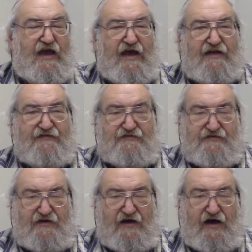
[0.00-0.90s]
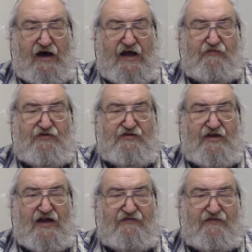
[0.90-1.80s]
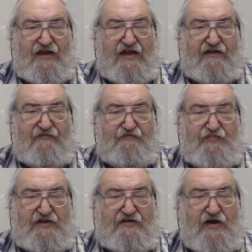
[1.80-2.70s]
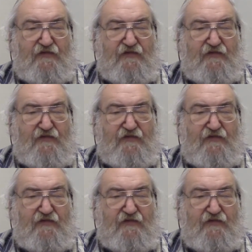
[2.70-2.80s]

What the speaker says: And I would not be